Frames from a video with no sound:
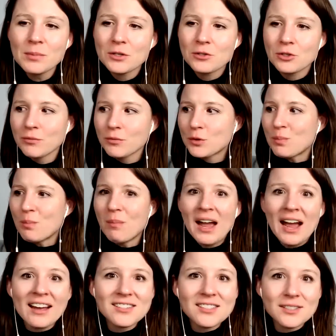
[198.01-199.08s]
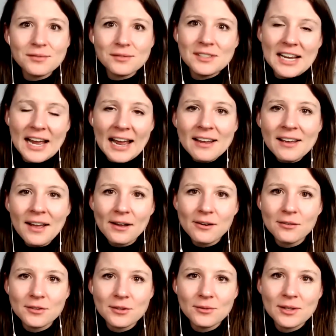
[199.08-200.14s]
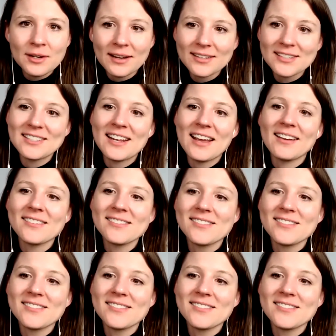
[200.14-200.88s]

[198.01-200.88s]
because you have this massive day ahead of you the next day.